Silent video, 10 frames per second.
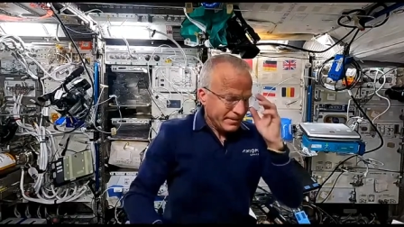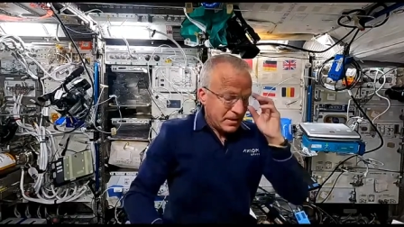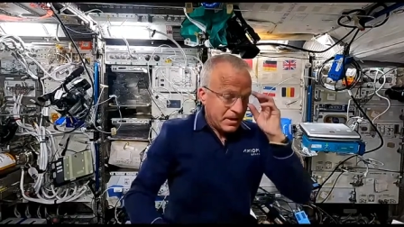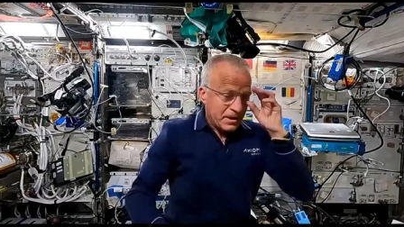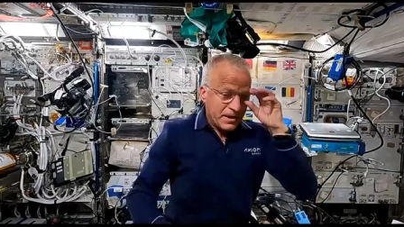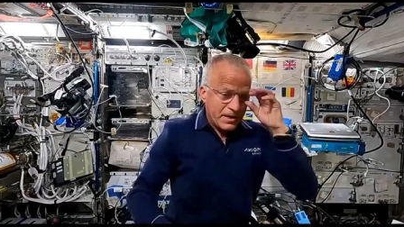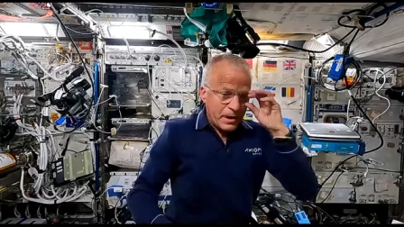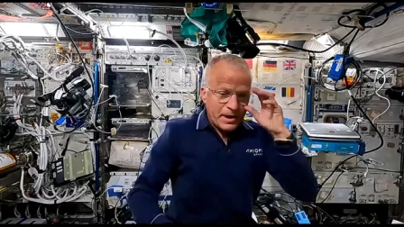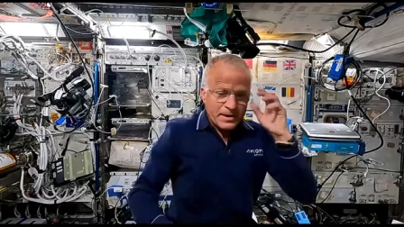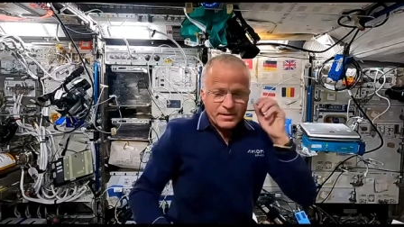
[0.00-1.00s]
Please call
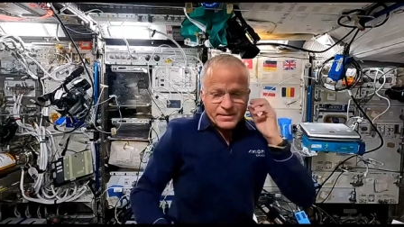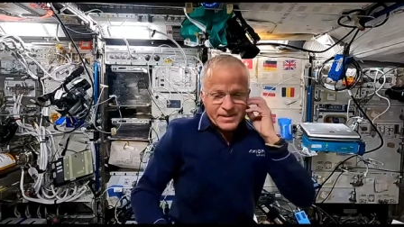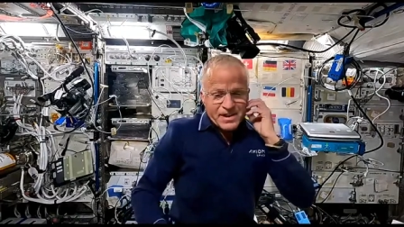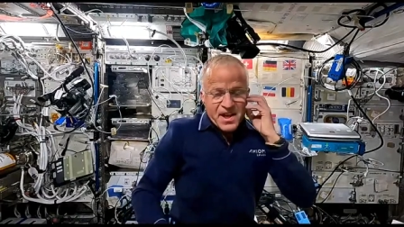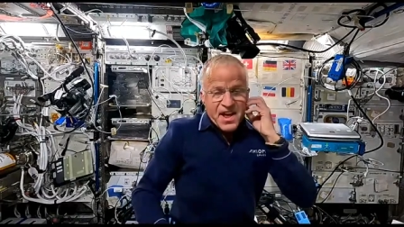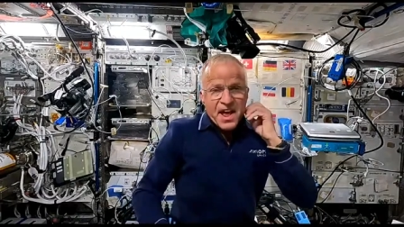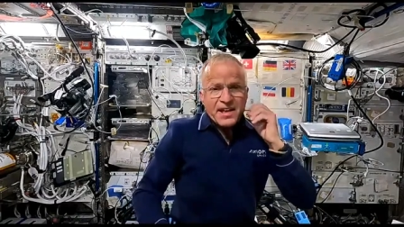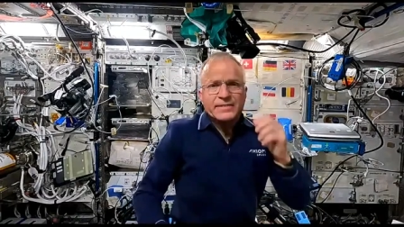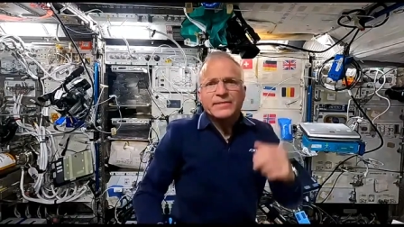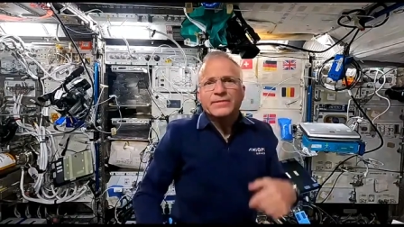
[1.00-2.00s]
Station 4 voice
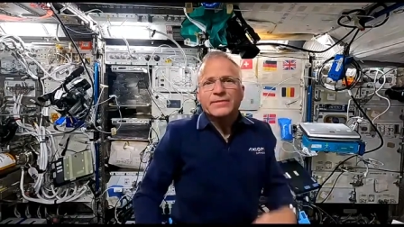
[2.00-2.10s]
check.